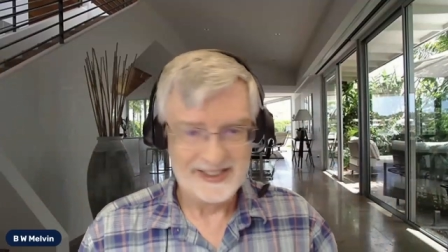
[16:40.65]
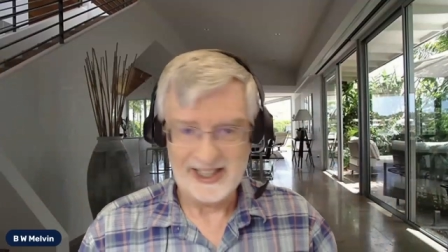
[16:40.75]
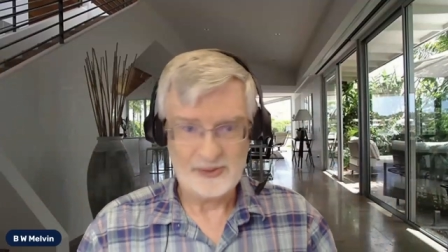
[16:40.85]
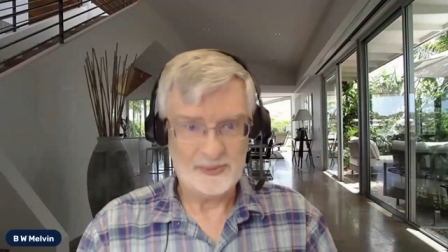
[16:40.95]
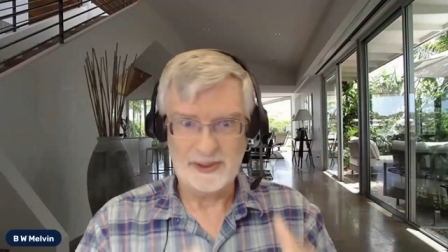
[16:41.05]

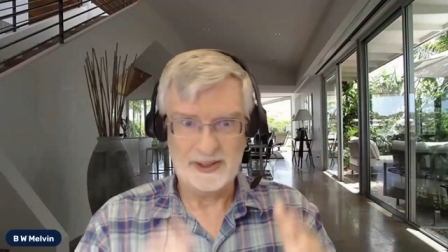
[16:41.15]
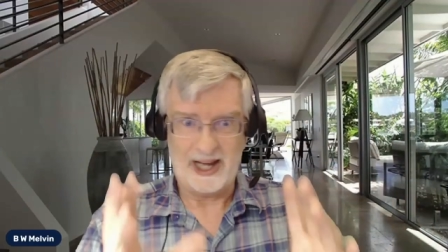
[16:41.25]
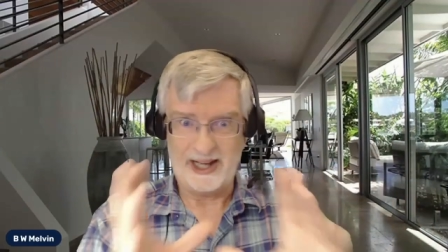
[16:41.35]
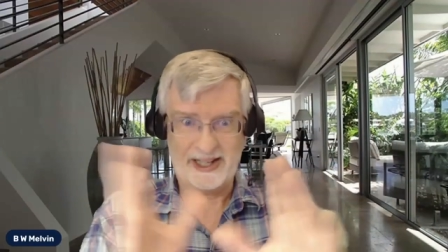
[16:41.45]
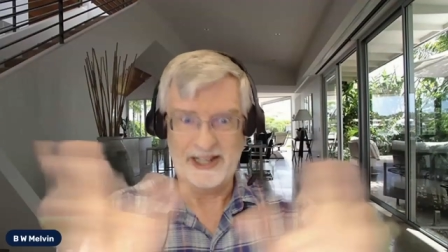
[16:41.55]
That's what uh,
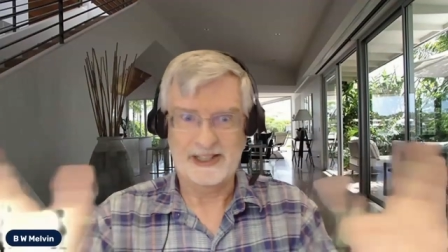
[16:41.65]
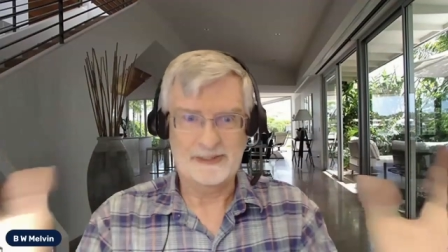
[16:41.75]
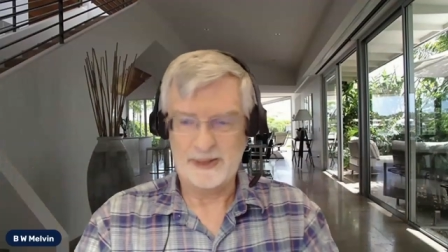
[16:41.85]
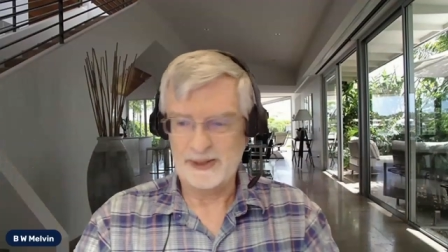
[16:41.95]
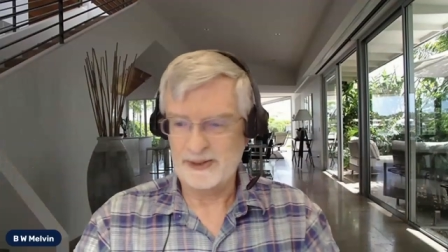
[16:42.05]
I can't
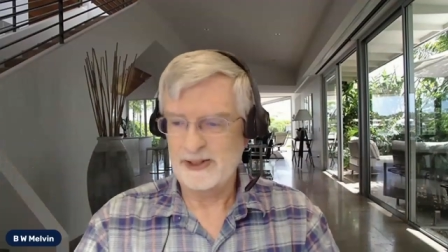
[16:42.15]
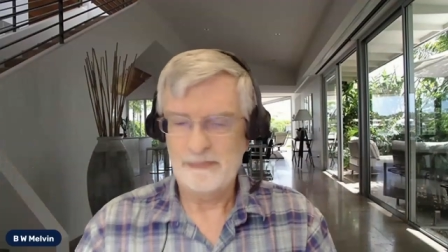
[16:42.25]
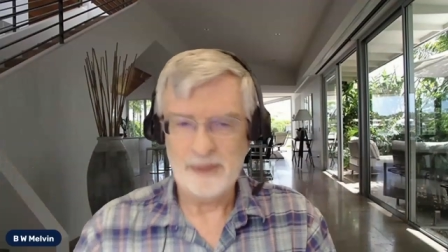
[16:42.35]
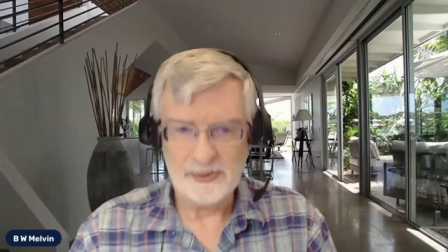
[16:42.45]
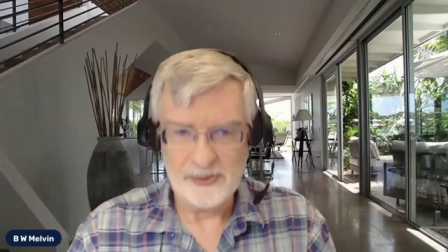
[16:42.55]
explain it any
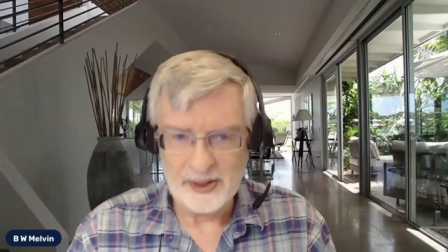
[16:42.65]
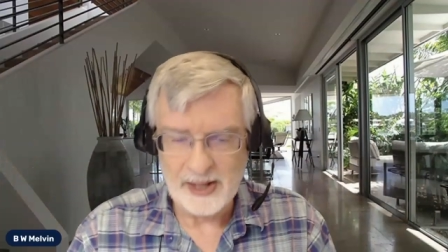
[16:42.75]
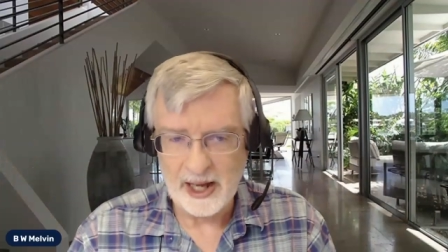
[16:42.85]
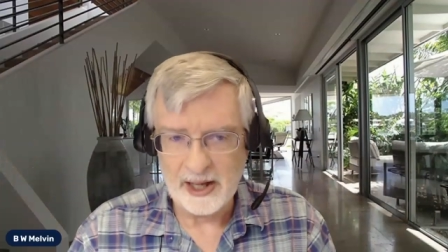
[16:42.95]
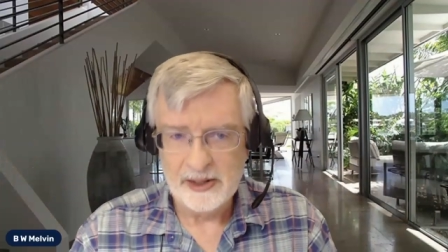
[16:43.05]
better than
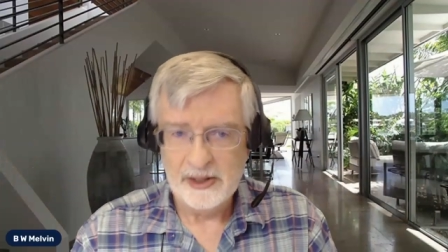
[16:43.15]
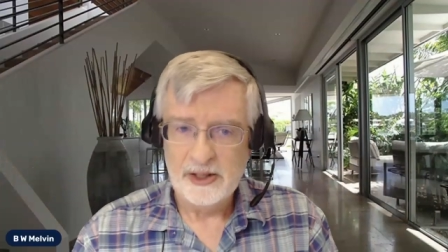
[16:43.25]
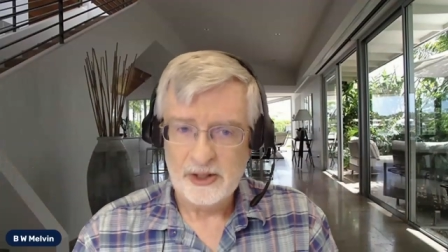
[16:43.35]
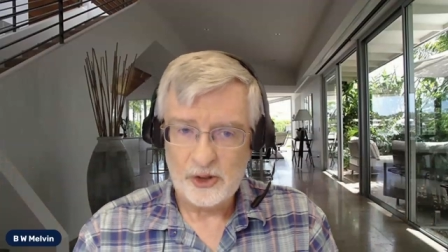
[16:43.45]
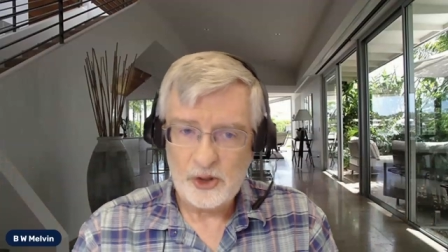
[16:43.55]
that.
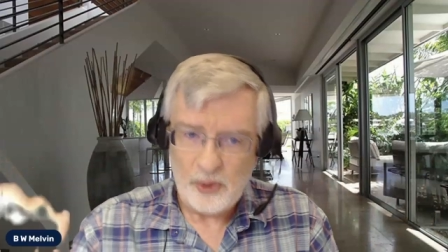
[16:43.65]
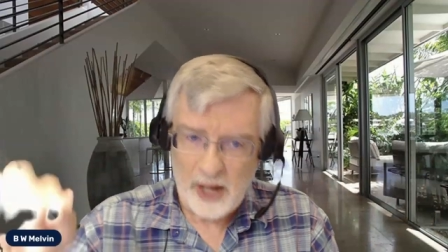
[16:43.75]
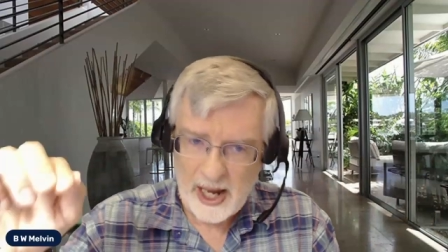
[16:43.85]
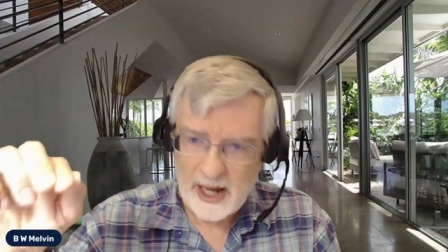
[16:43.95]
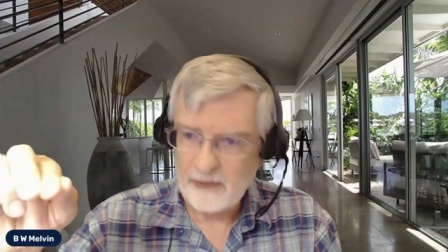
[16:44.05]
So you
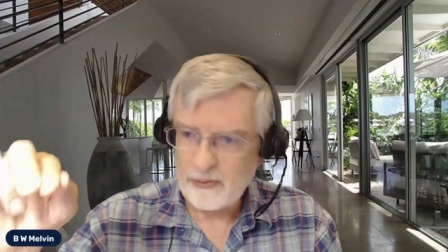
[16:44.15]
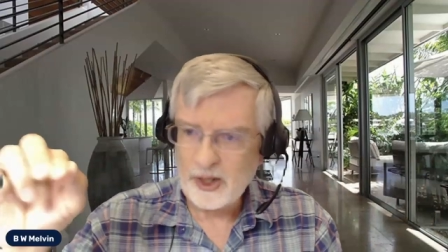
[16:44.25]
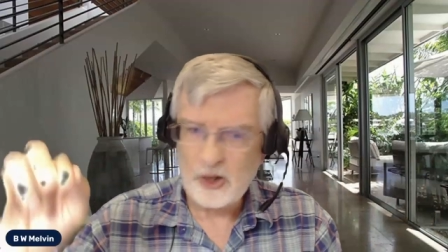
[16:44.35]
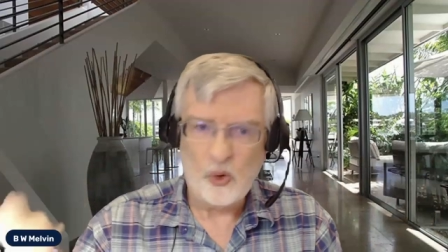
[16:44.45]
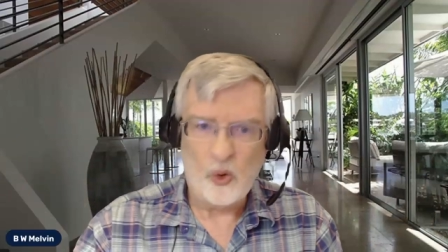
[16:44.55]
have
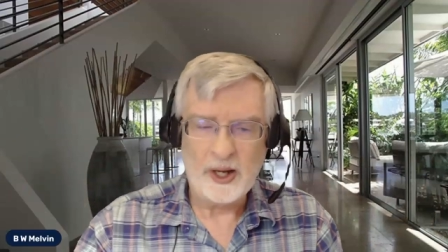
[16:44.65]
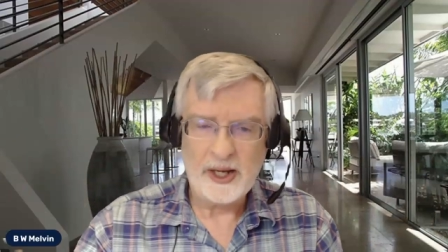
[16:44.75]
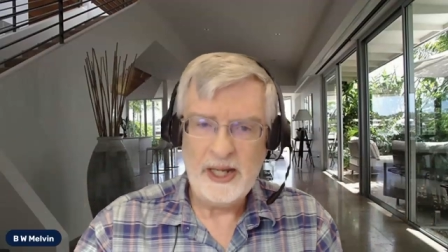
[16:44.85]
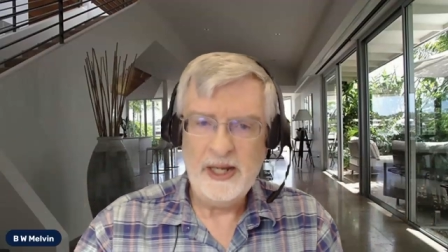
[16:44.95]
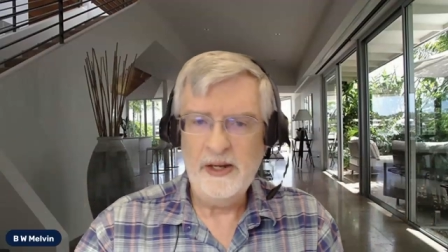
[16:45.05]
recorded
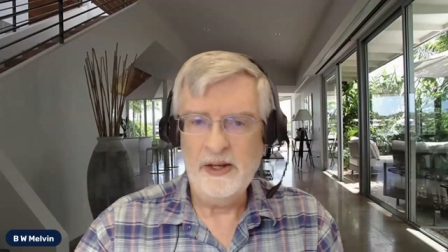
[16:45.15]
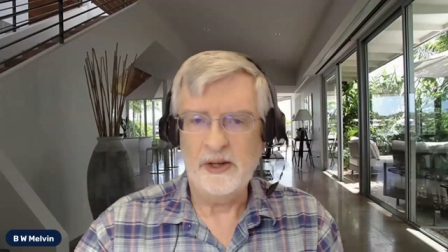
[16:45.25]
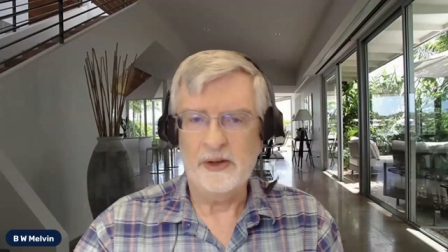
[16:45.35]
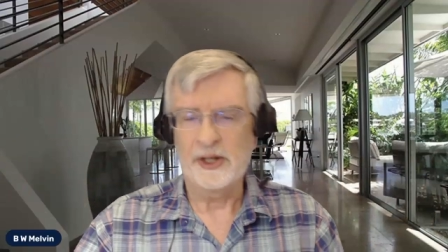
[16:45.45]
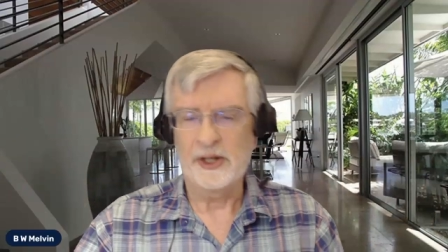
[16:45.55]
in
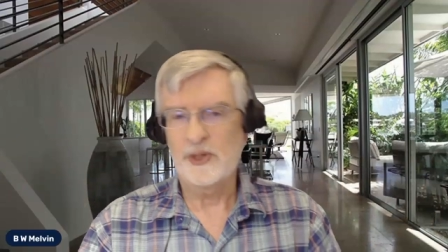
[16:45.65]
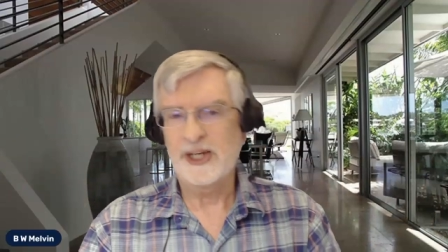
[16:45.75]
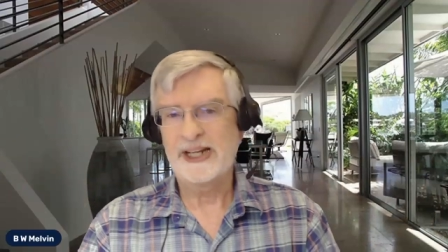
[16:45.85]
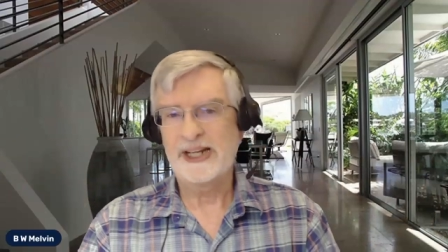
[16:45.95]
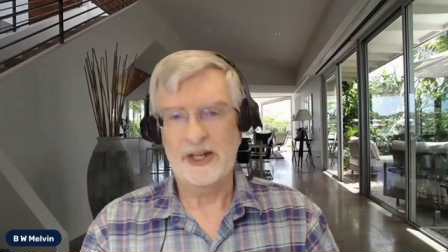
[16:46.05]
here a
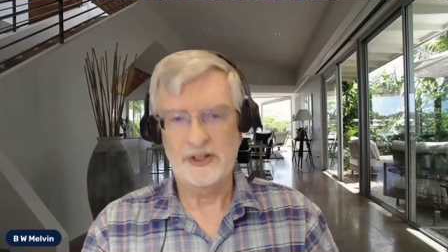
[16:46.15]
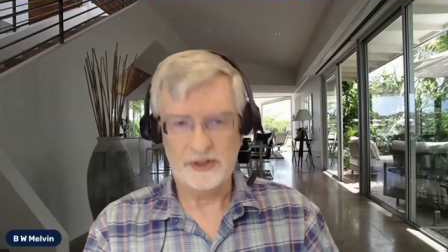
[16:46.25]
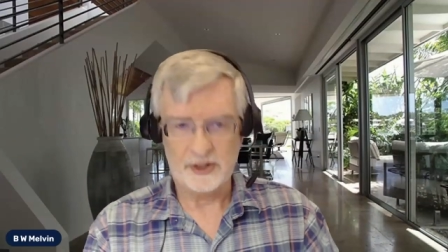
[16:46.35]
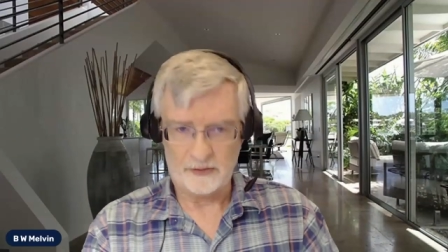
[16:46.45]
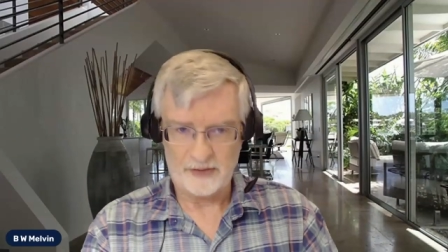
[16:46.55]
direct
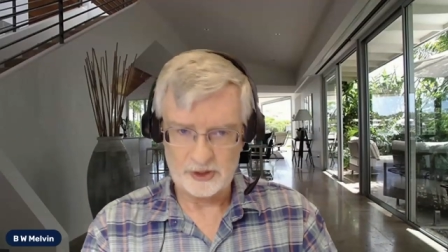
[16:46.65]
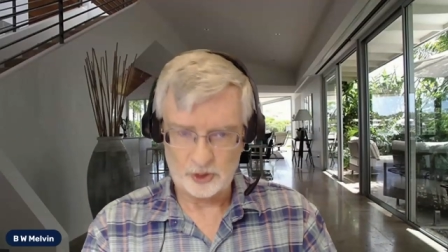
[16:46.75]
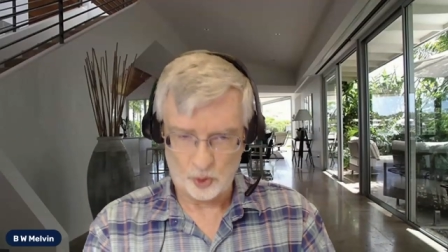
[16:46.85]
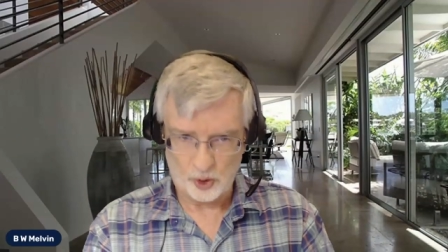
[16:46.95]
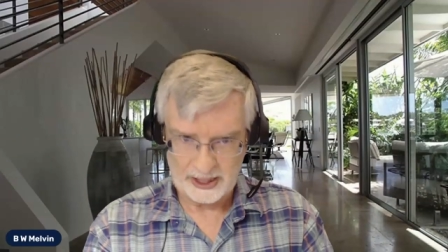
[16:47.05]
connection of
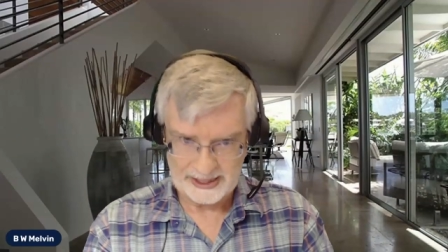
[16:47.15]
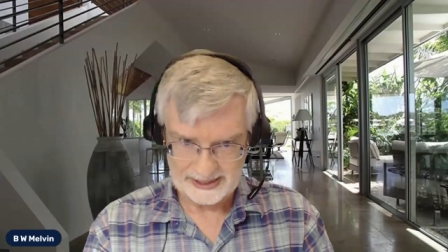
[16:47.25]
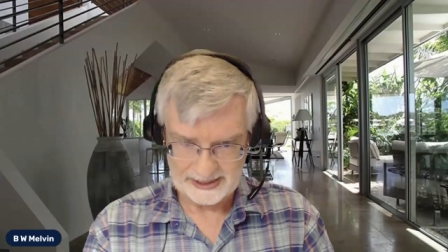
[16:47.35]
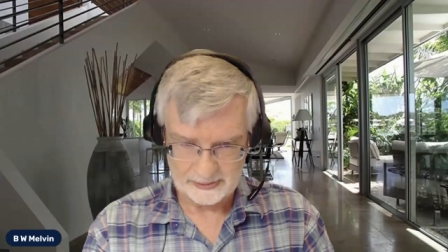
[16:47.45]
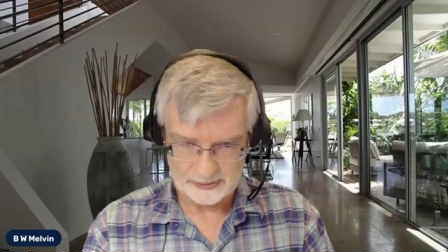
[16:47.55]

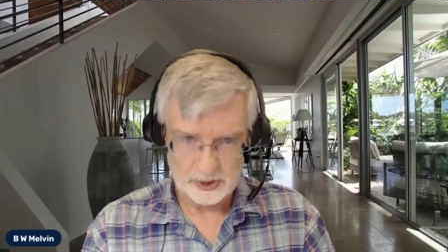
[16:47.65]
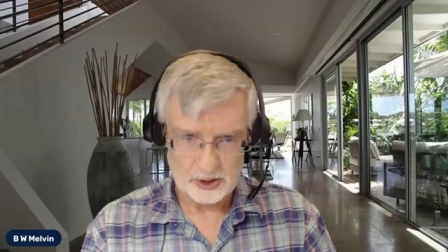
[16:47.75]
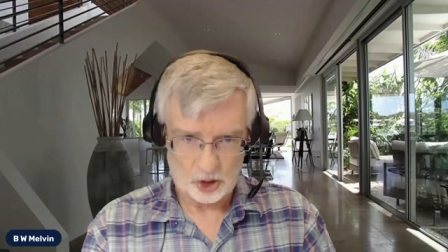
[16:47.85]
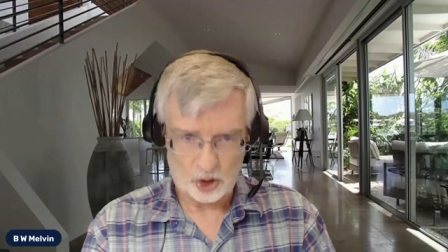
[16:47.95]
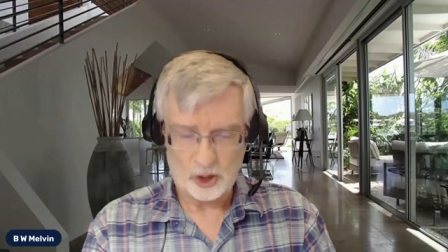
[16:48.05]
historicism
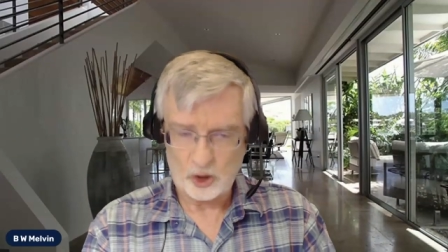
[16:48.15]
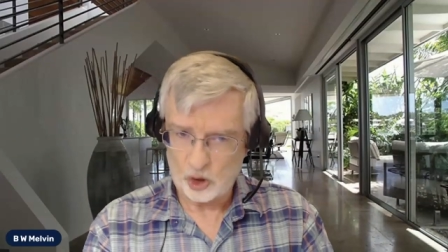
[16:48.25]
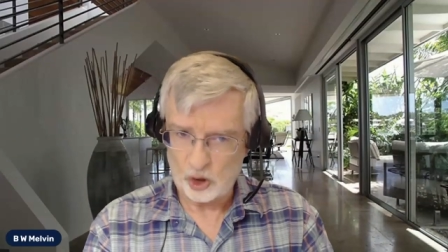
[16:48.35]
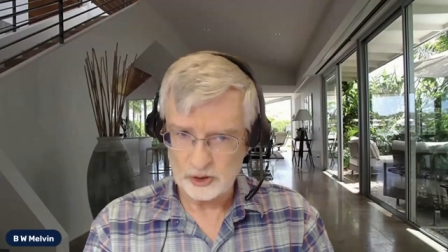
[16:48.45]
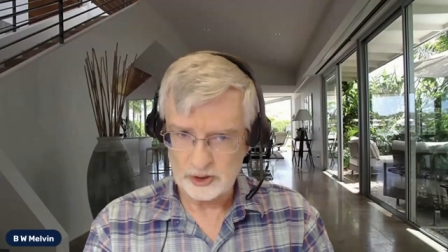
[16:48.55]
or
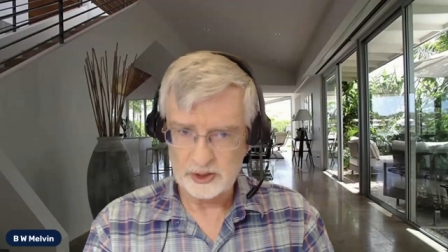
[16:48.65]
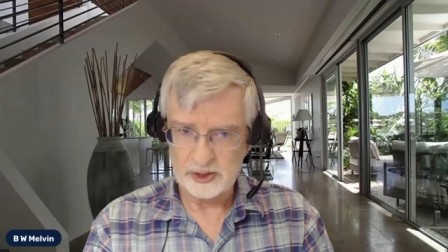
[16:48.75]
occult